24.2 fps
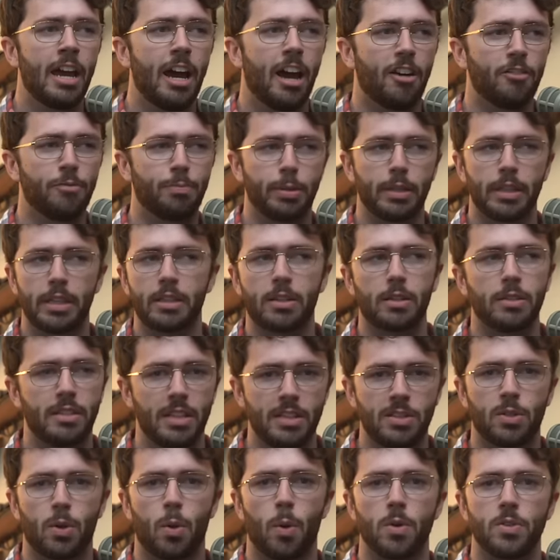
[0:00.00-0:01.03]
of political
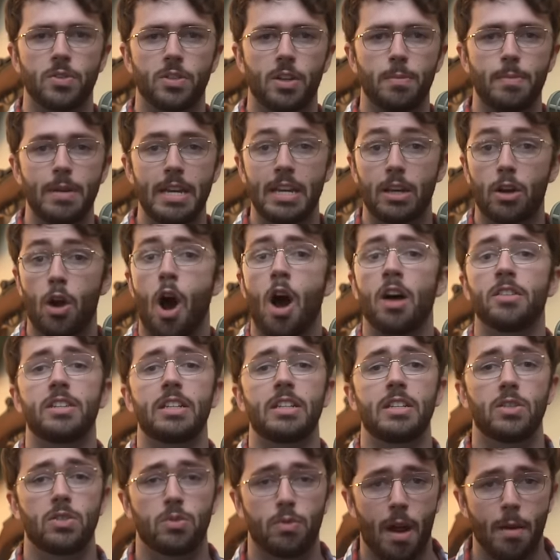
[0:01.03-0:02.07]
discourse could be
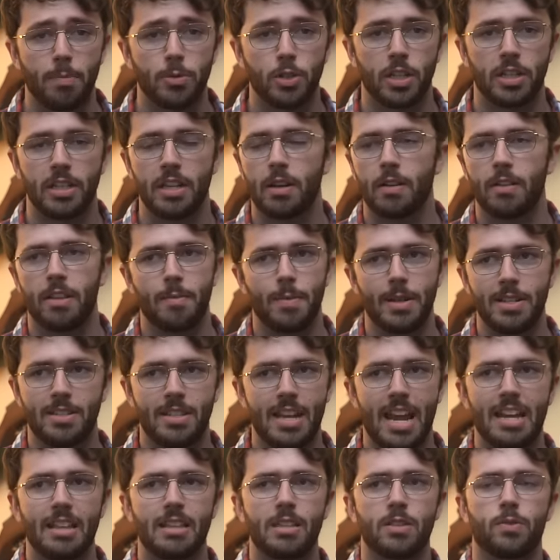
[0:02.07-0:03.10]
causing disruption. You know, they've been
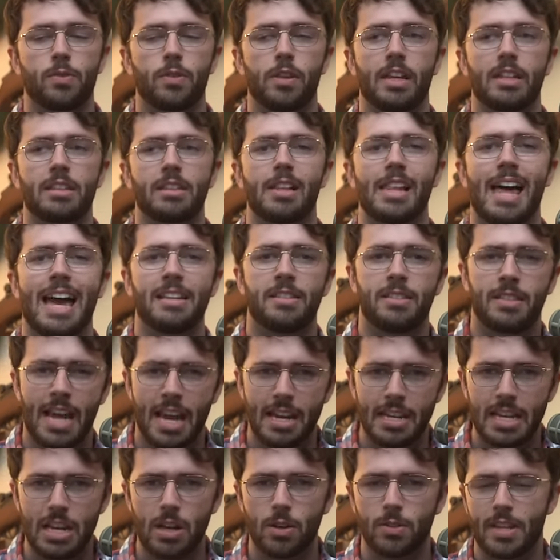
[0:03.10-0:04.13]
saying this for like the last
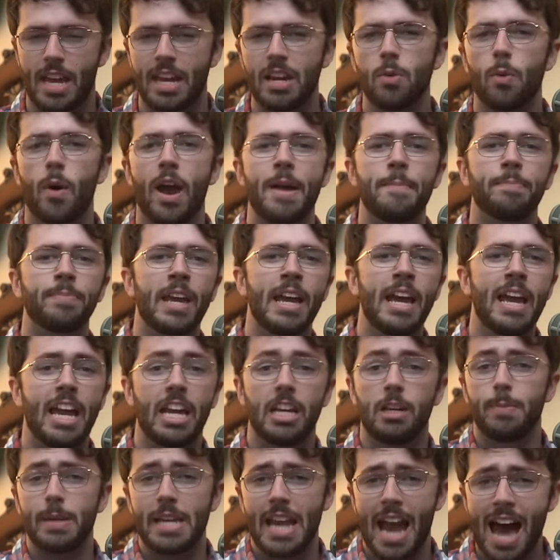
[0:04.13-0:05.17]
10 years anyway.
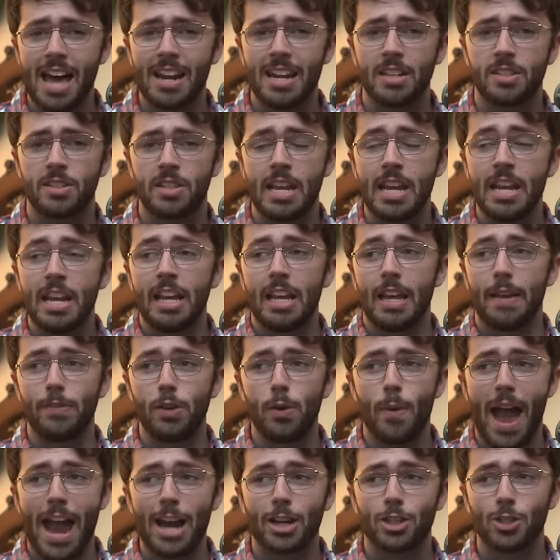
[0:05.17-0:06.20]
And to be honest, if
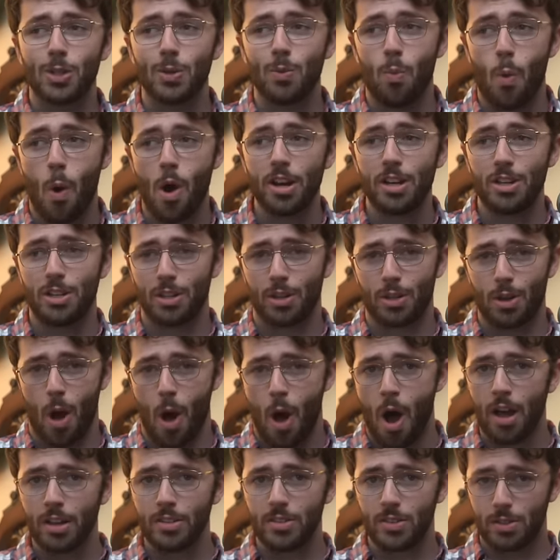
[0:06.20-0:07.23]
you actually want wanted to
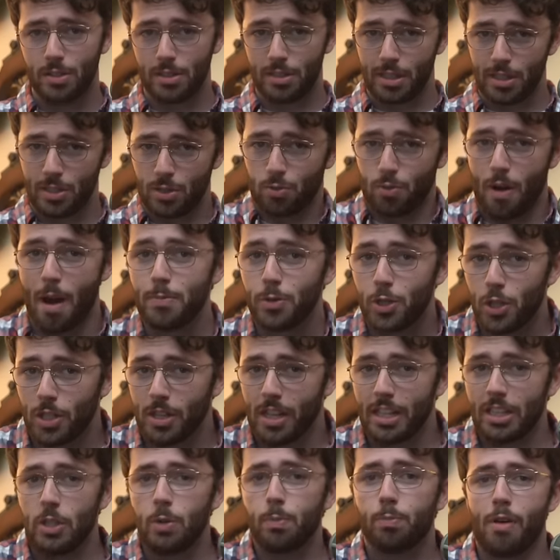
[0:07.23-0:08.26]
cause disruption,
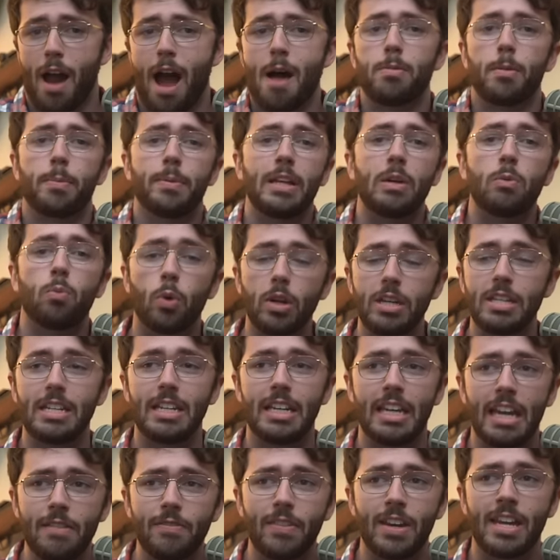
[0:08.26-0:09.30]
like you probably
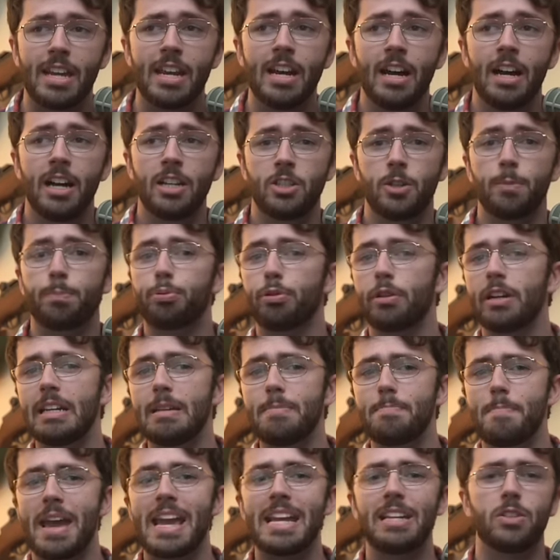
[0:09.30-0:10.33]
wouldn't give it to pretty
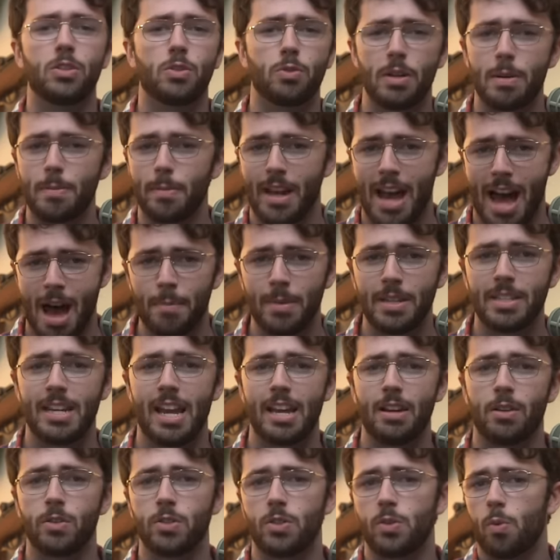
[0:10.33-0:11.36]
mainstream
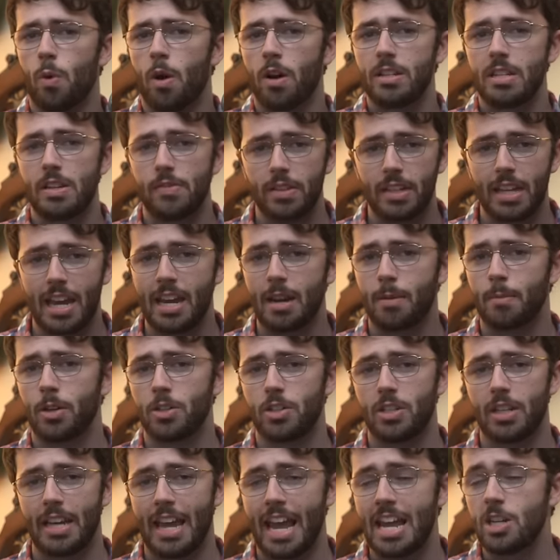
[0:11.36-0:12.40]
commentators who aren't even getting
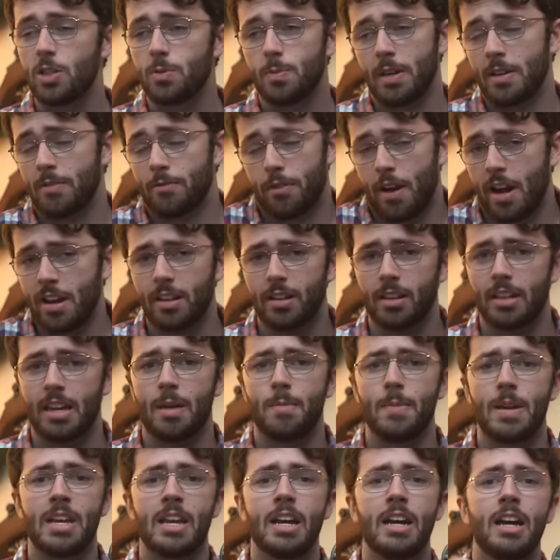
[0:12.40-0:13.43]
much engagement, frankly. I
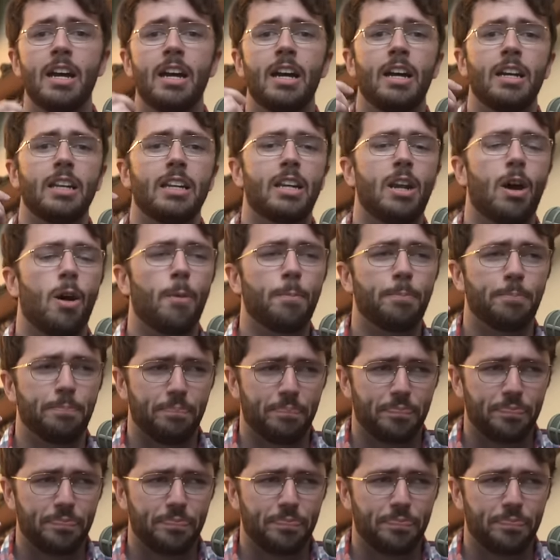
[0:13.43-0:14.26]
mean, you know,